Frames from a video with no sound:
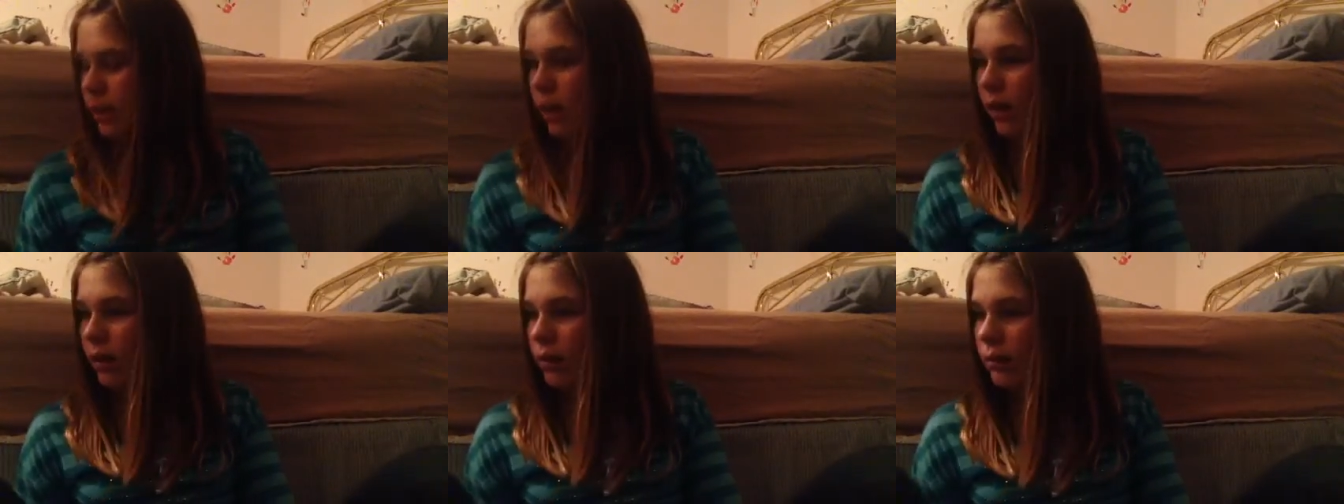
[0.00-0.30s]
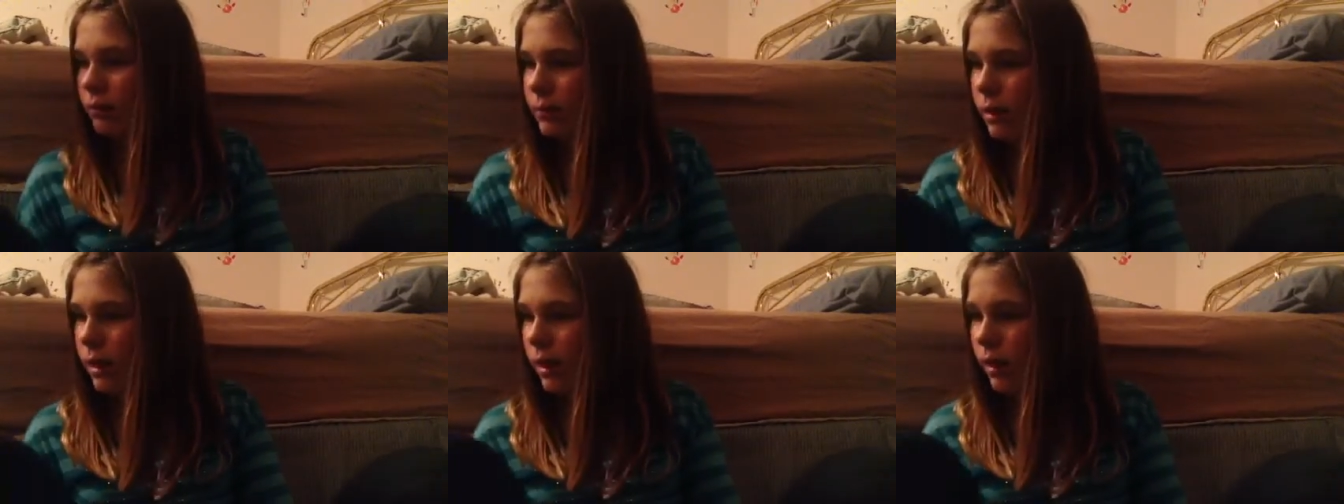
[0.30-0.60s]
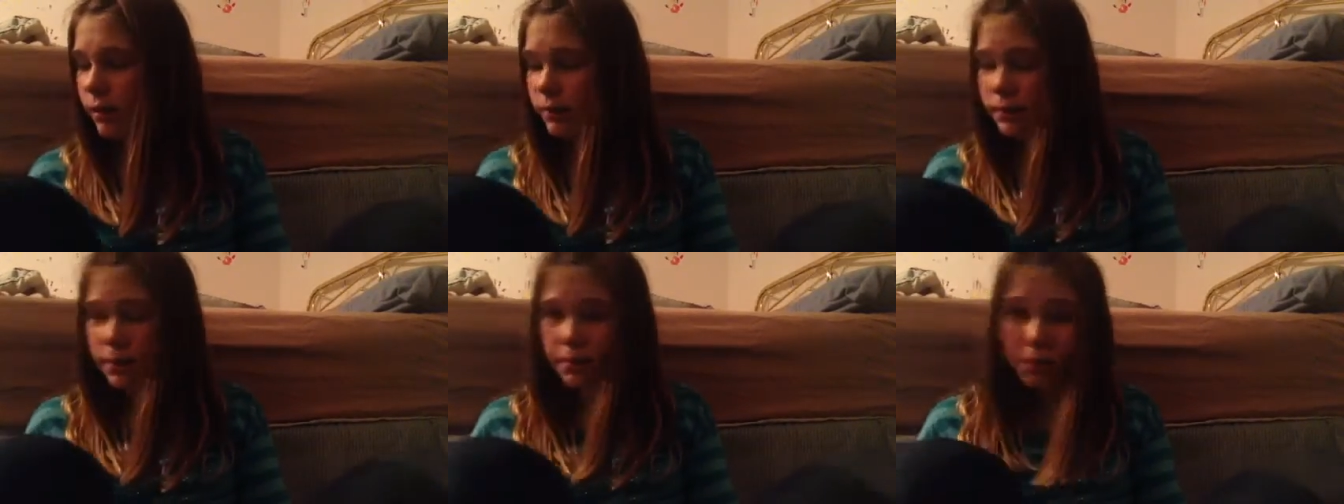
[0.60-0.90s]
I'm going to
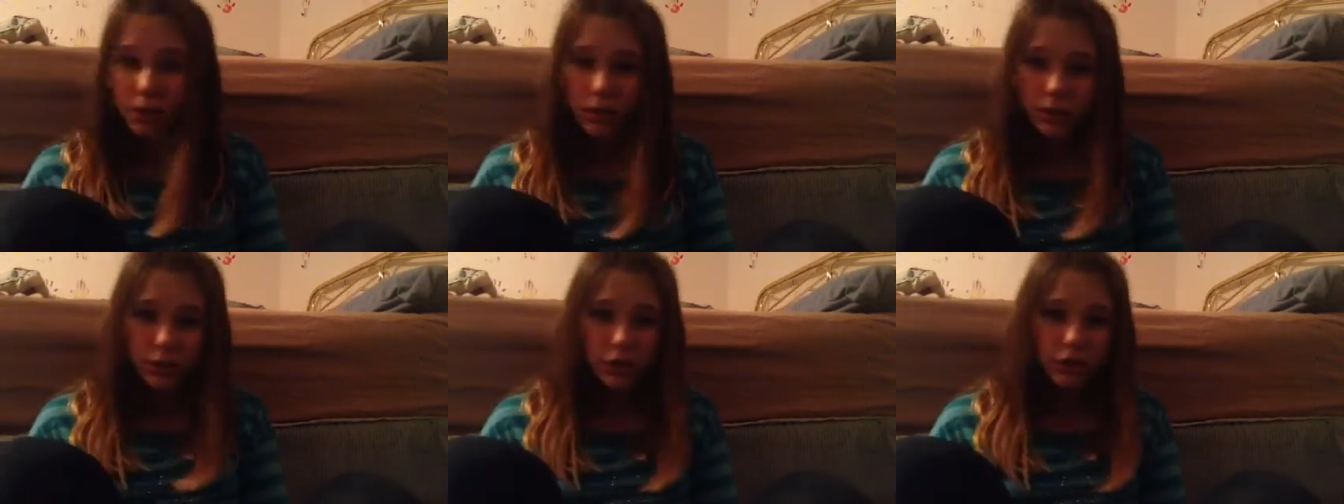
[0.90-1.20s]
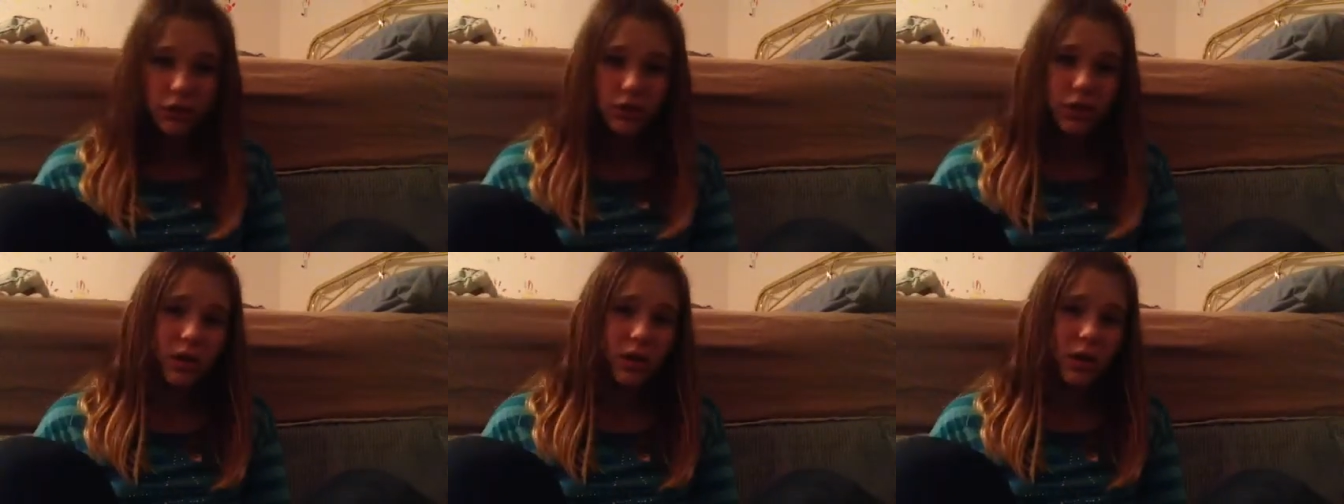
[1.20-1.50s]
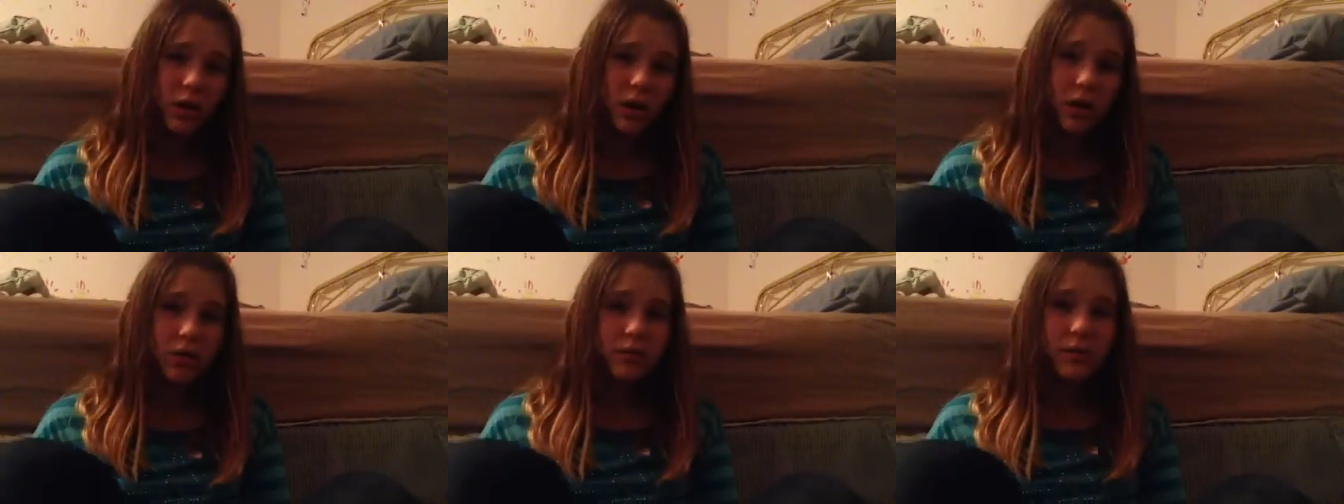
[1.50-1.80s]
have a bunch
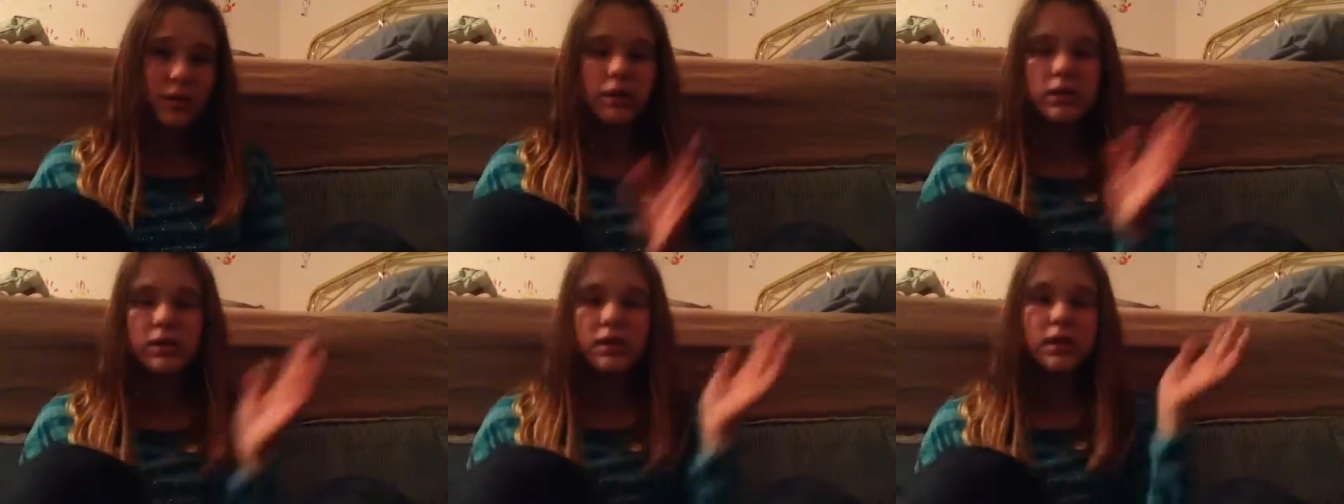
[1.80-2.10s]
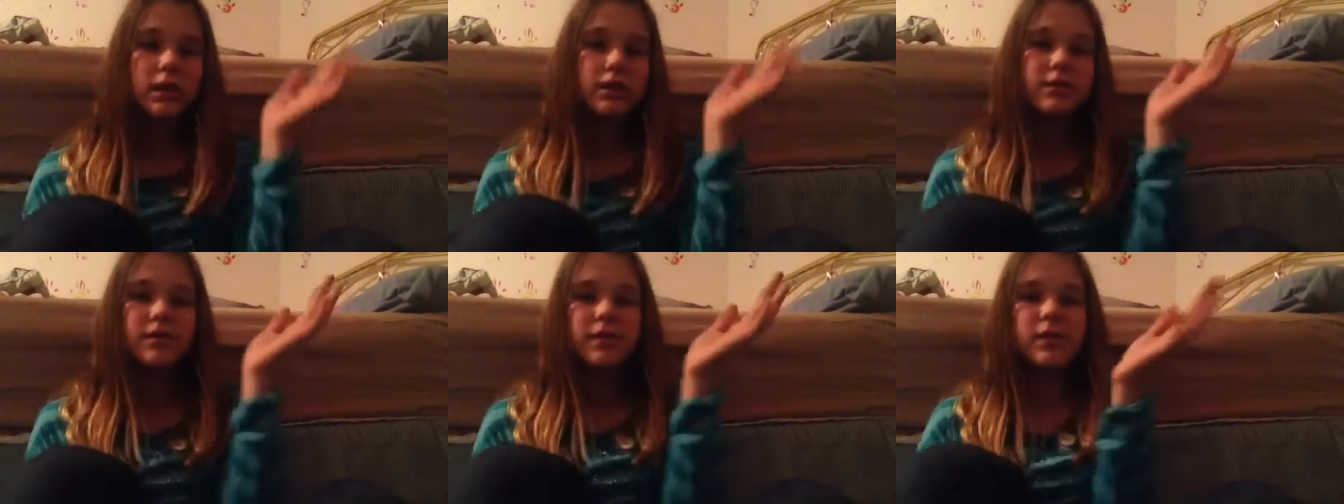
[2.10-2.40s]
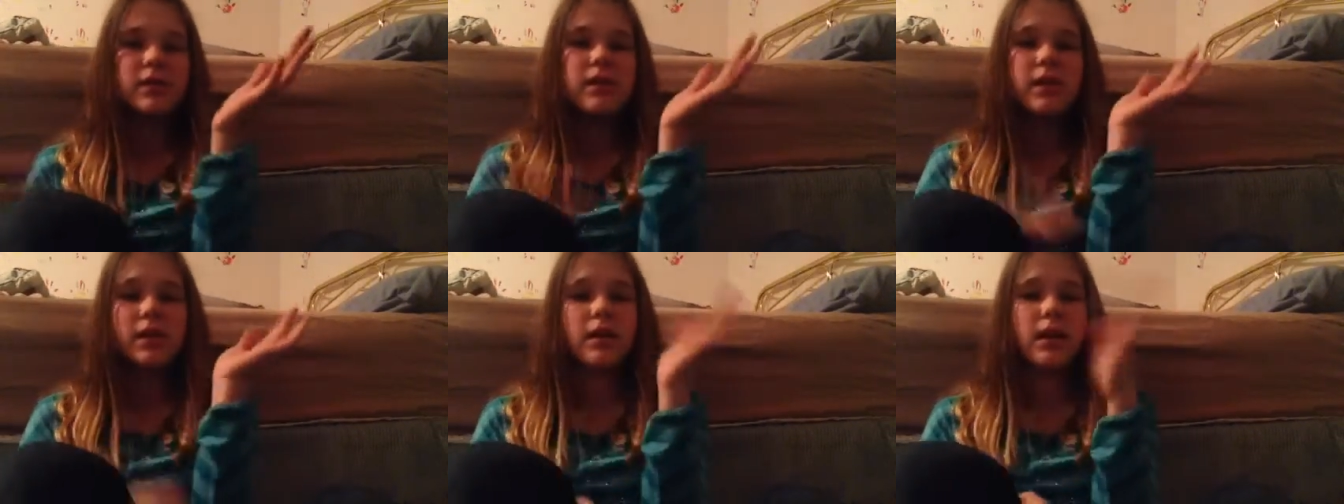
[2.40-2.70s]
of other things for
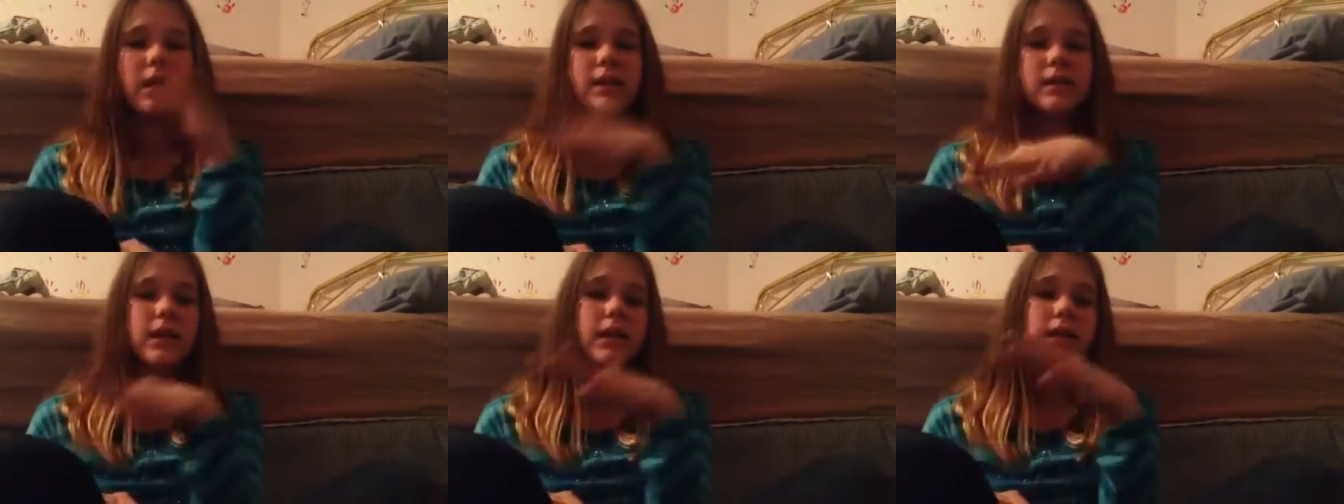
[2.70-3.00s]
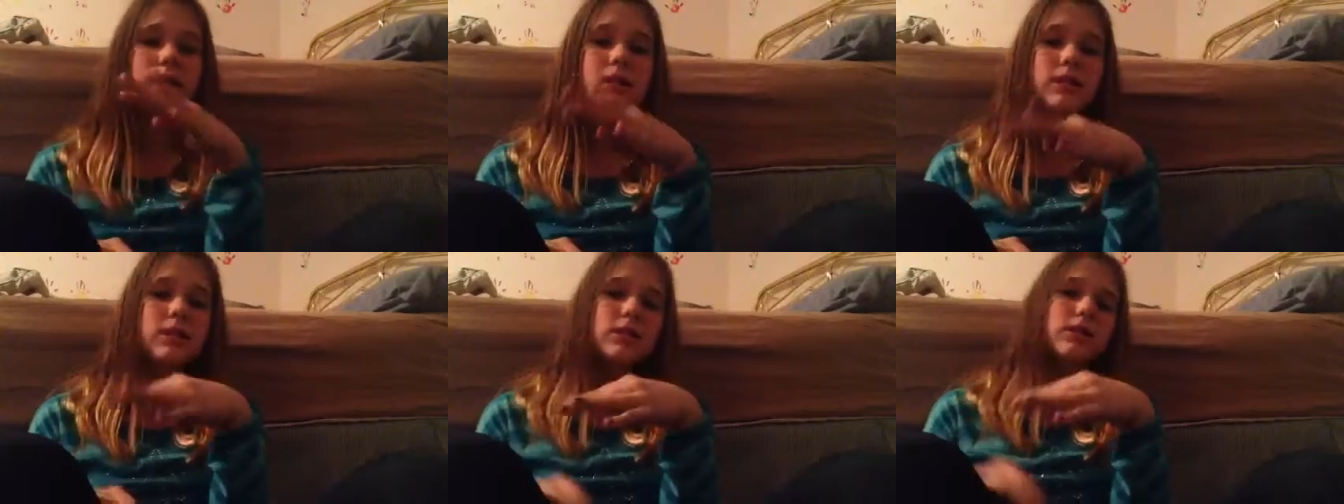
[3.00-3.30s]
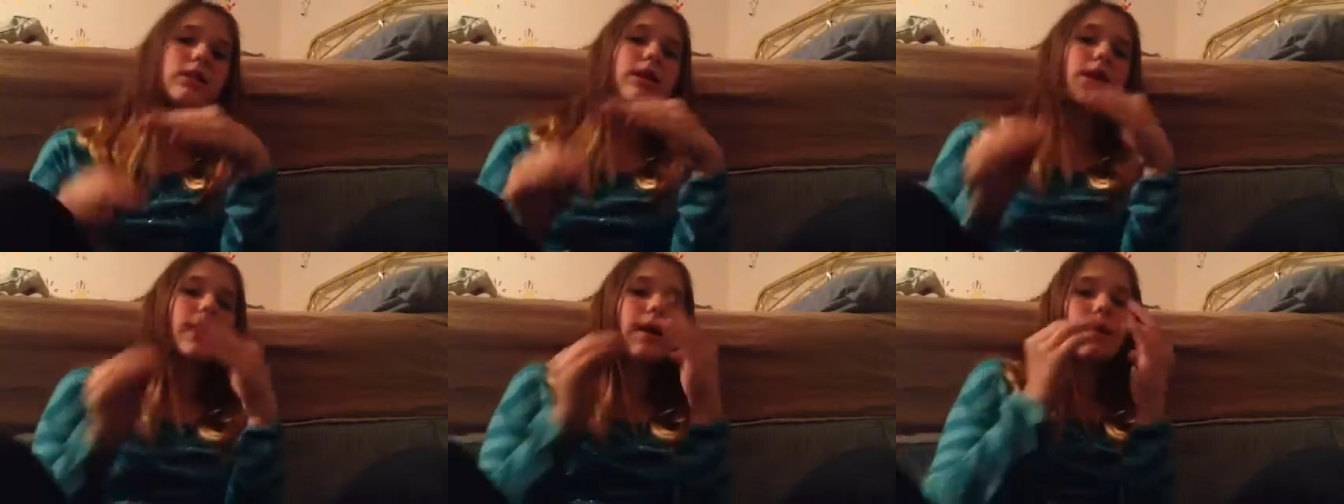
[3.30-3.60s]
sale, guys, on
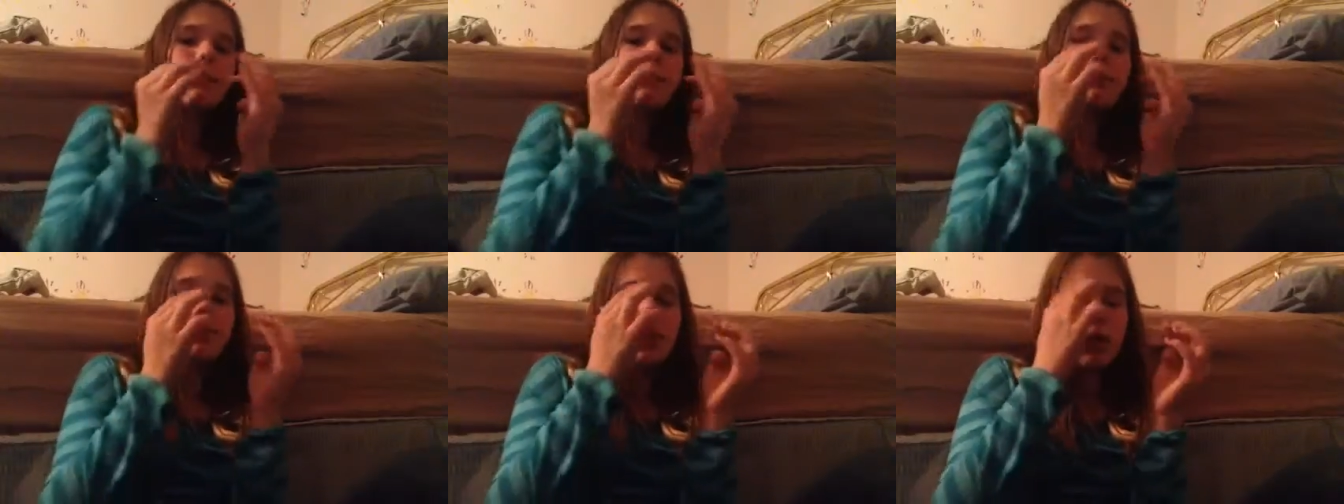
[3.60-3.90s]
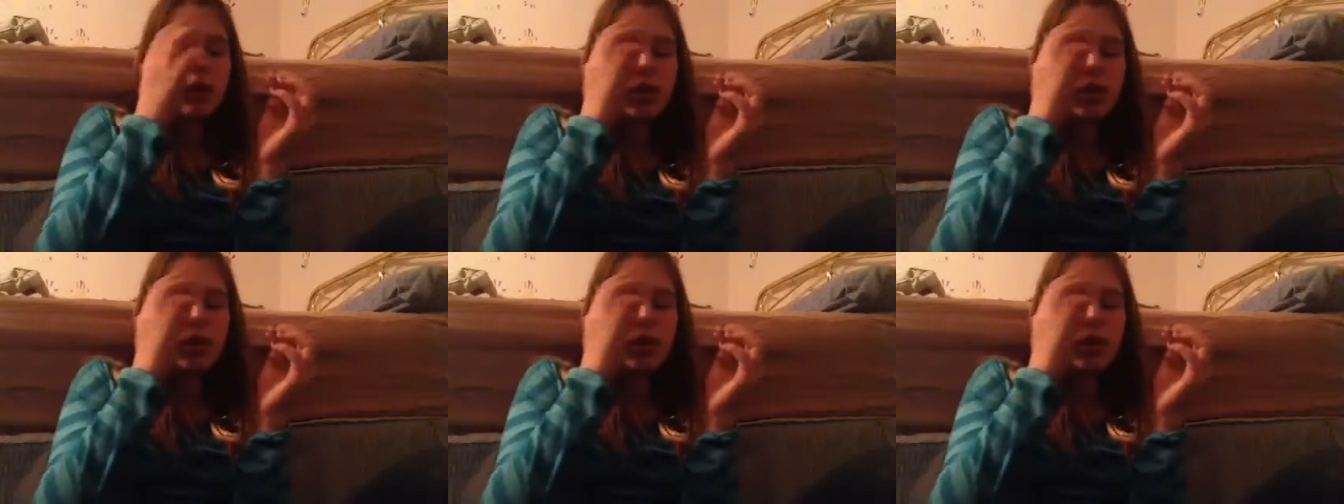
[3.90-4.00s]
Instagram.